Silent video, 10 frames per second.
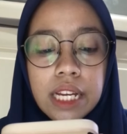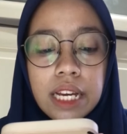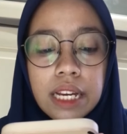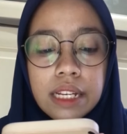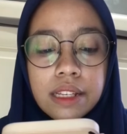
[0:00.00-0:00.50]

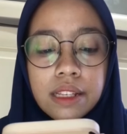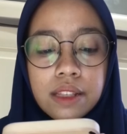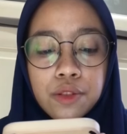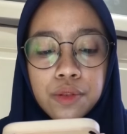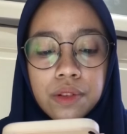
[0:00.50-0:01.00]
is
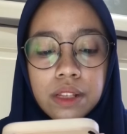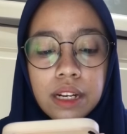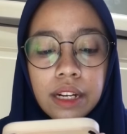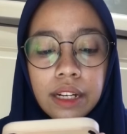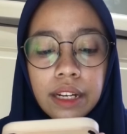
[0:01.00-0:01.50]
thus
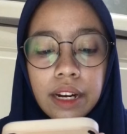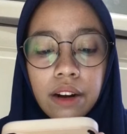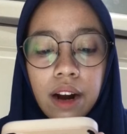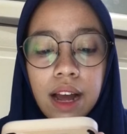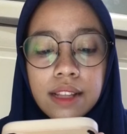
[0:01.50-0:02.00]
a
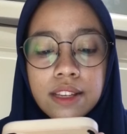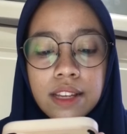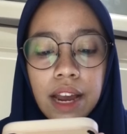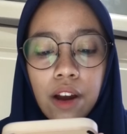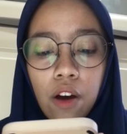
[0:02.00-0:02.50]
clear-cut
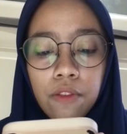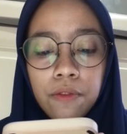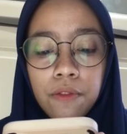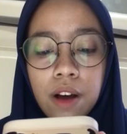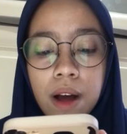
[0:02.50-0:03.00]
sign of
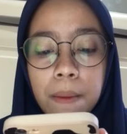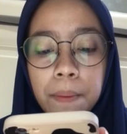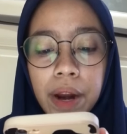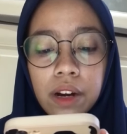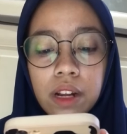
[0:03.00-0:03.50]

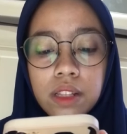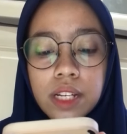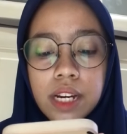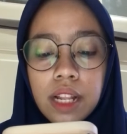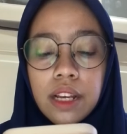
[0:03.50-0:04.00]

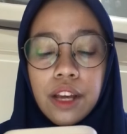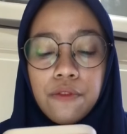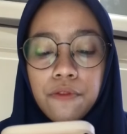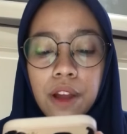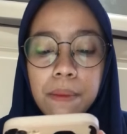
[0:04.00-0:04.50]
perianal
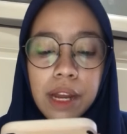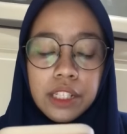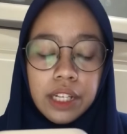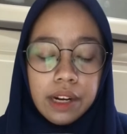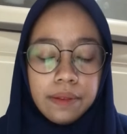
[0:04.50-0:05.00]

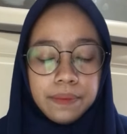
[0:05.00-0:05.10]
inflammation.